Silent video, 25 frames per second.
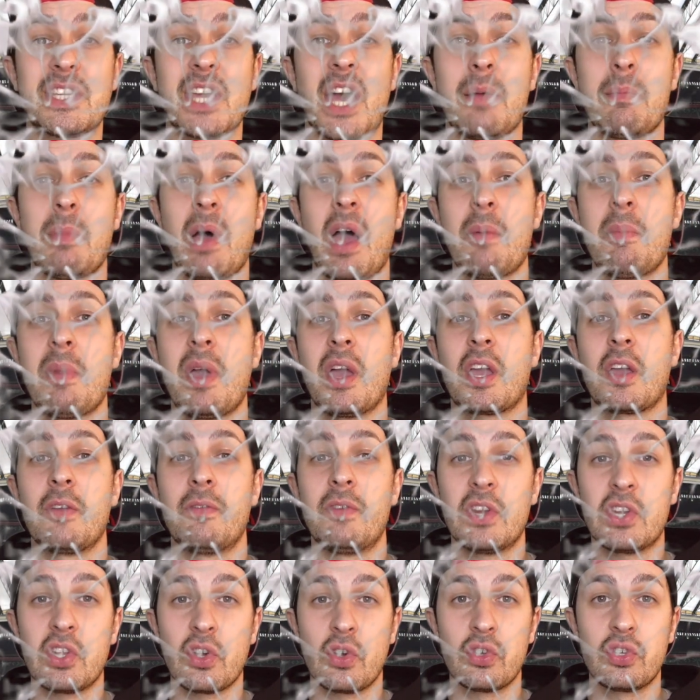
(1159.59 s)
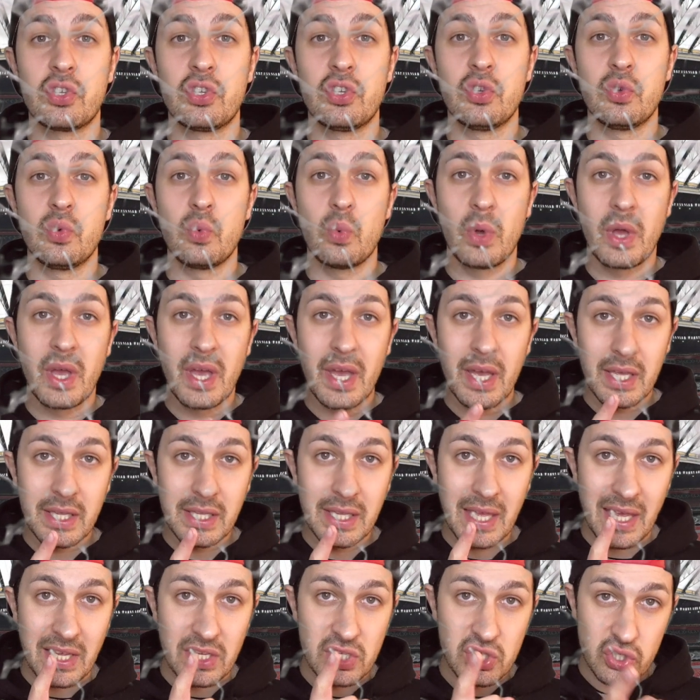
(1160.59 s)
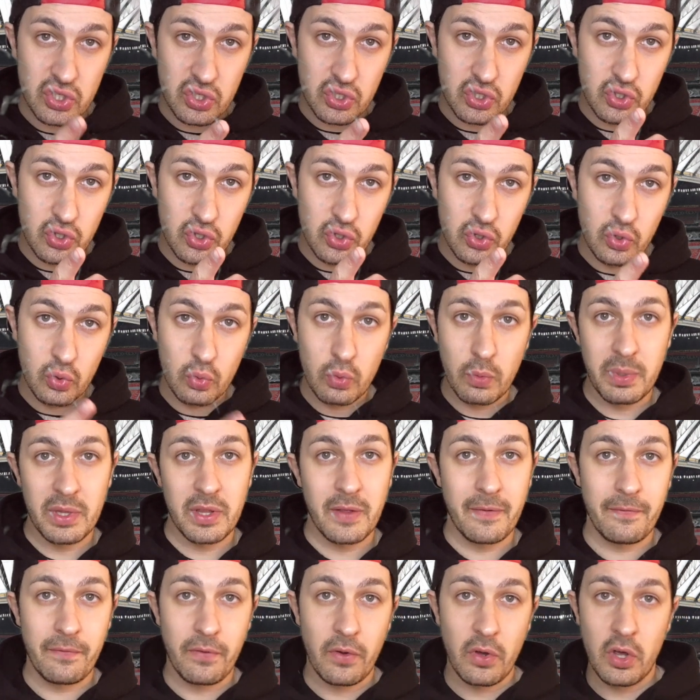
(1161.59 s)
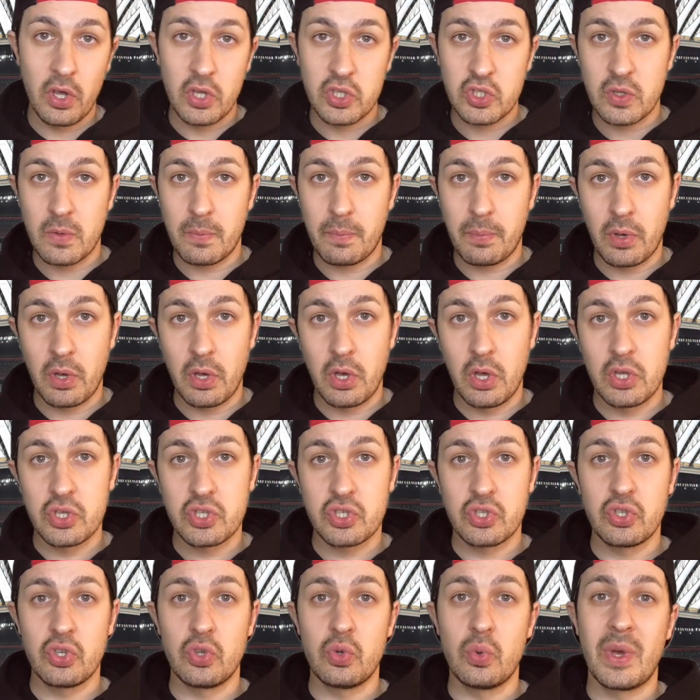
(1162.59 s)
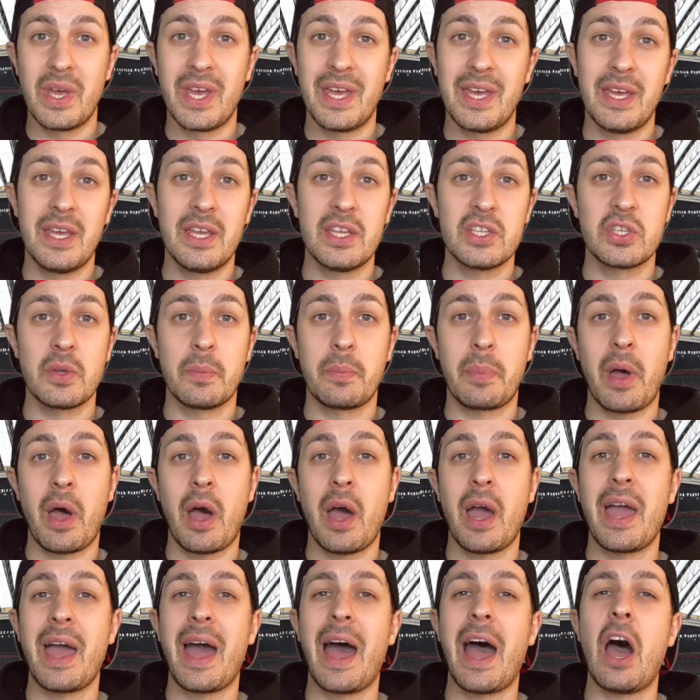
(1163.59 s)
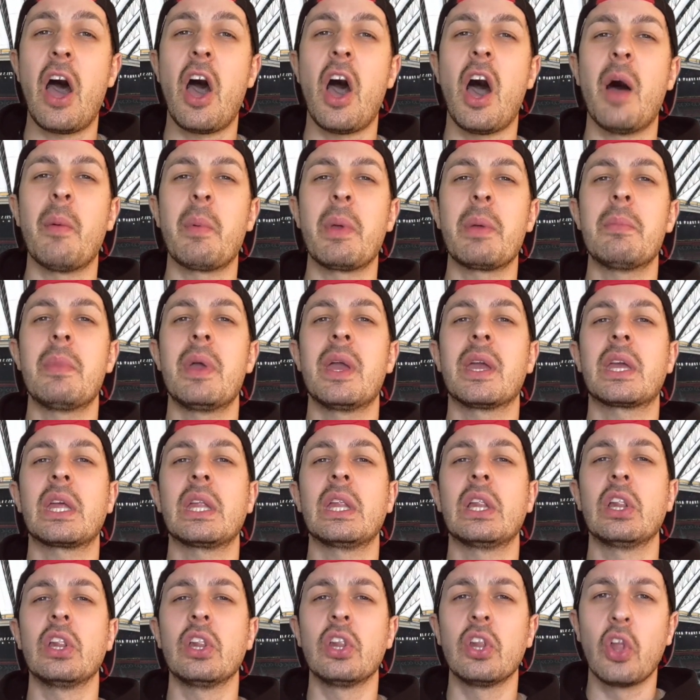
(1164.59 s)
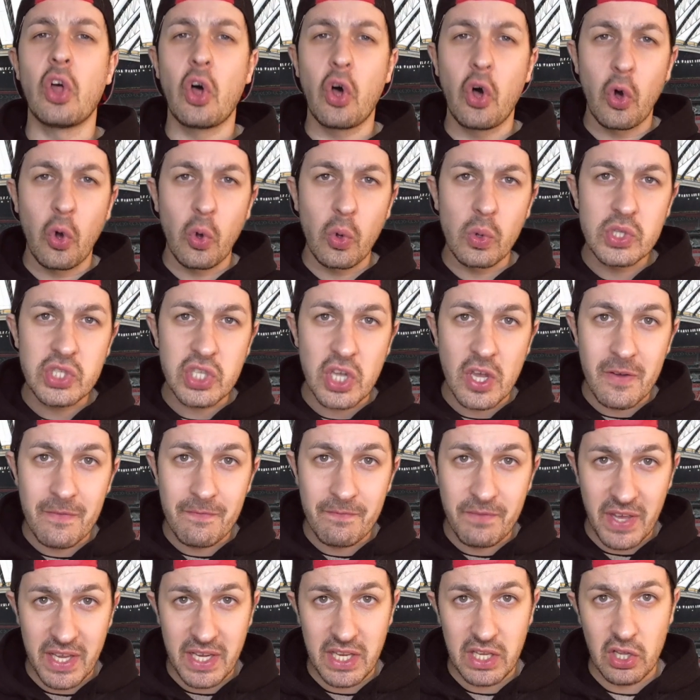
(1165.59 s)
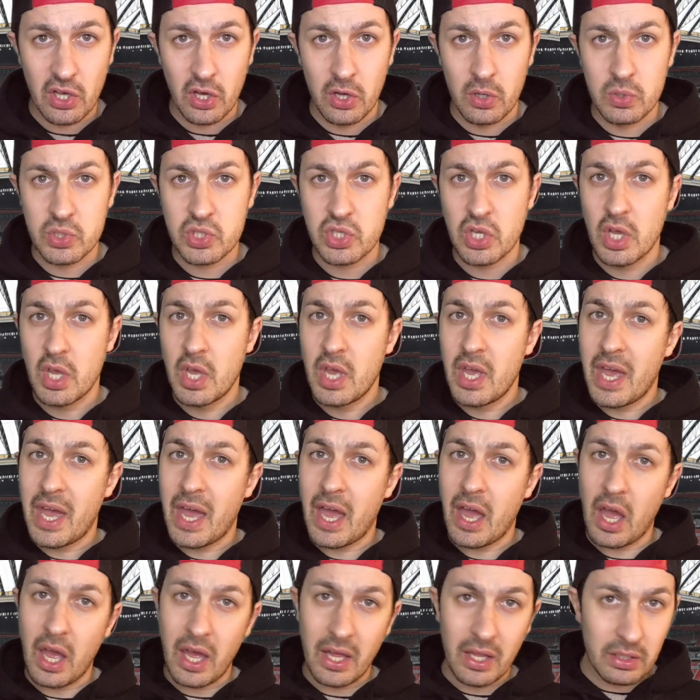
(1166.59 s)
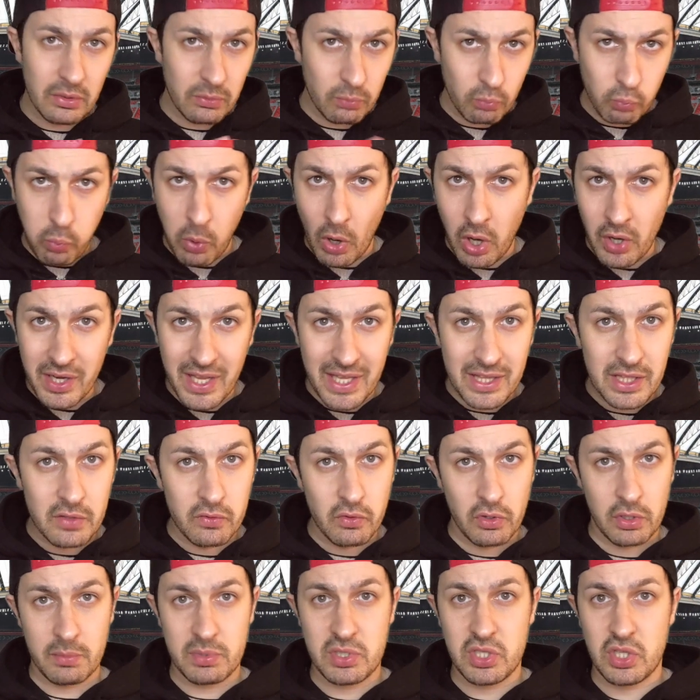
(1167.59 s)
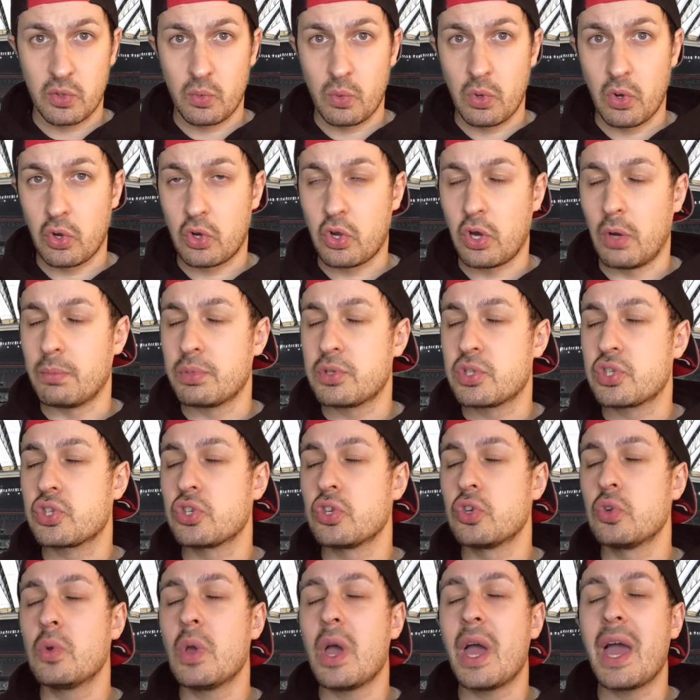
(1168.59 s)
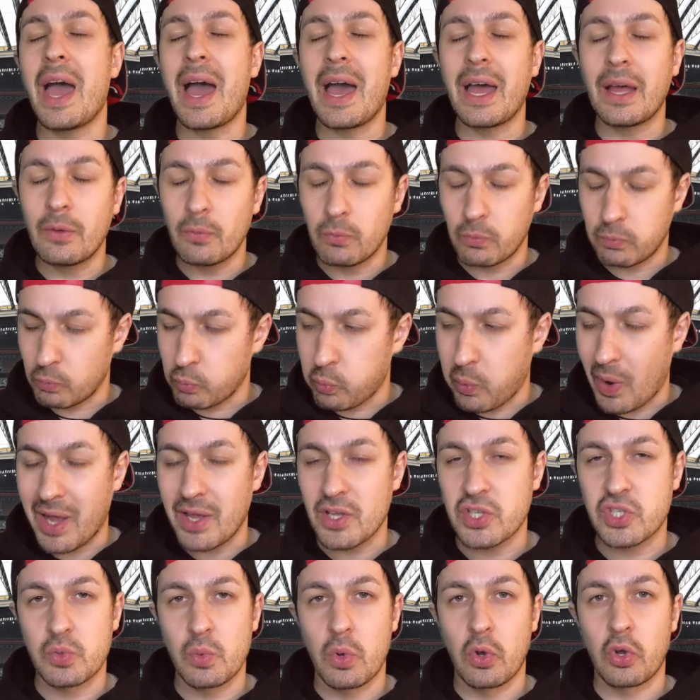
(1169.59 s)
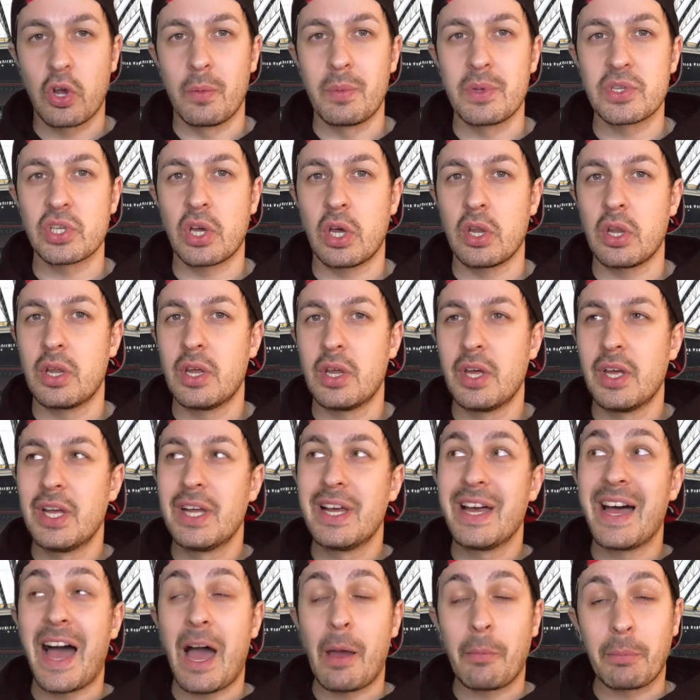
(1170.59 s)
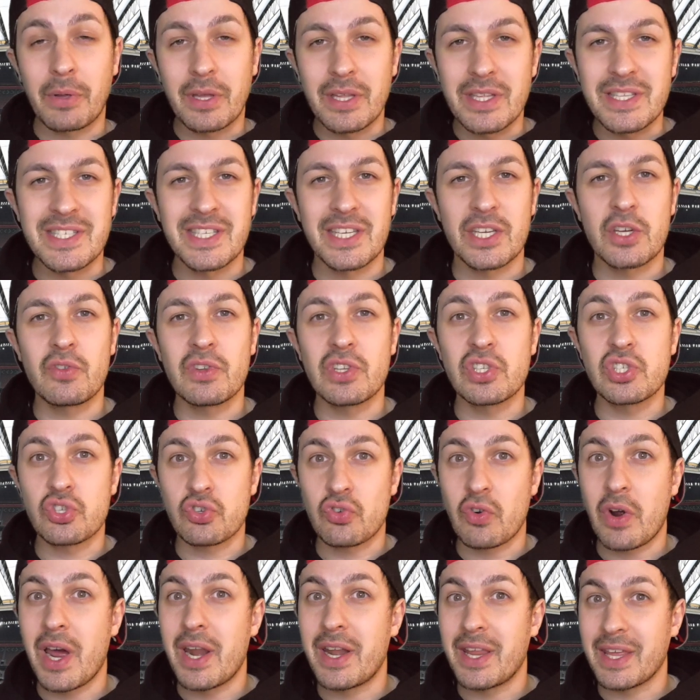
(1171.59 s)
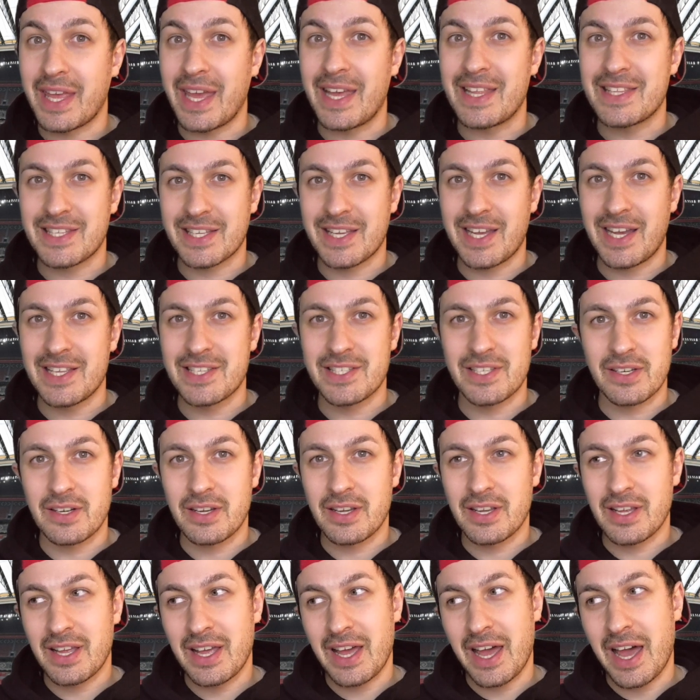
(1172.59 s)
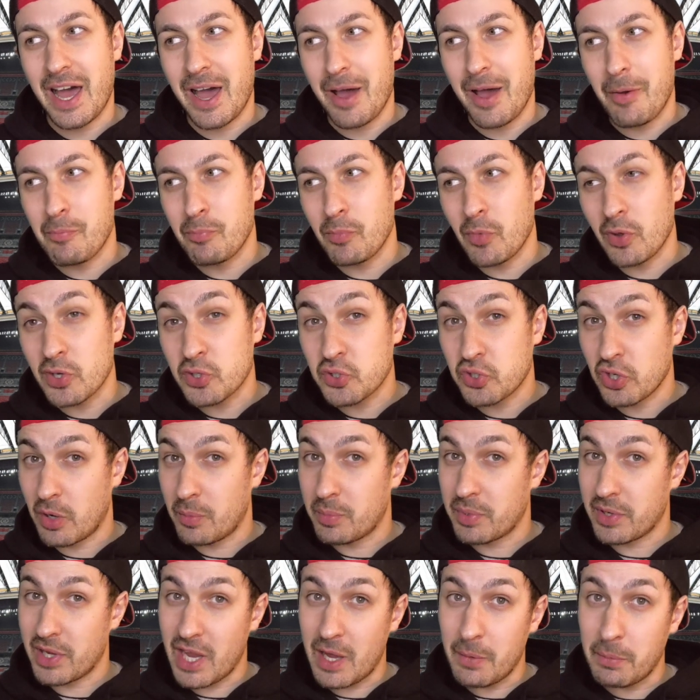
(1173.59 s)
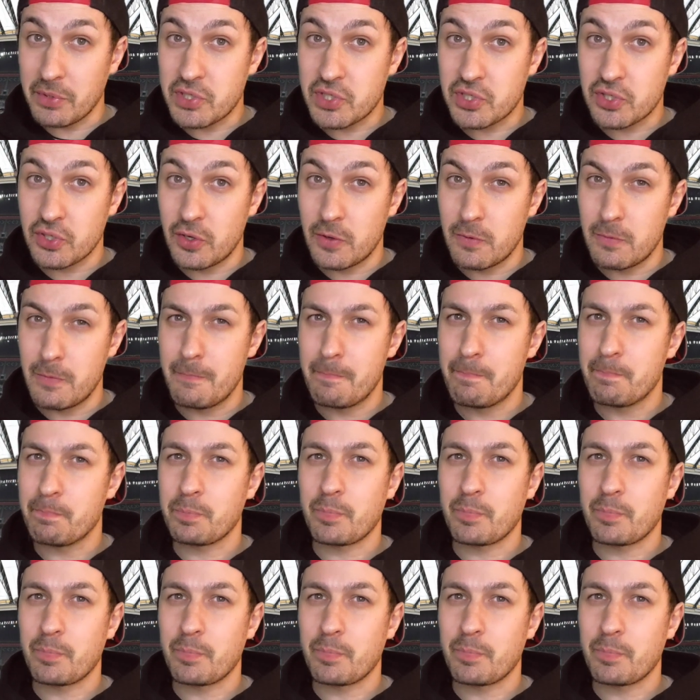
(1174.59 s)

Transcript: time I make a video, you will be the first person who hears about it. I'll be making loads of videos. 1, in the run-up to the World Cup. 2, whilst the World Cup is on. I'm considering trying to get to Qatar. I'm not sure I'll be able to,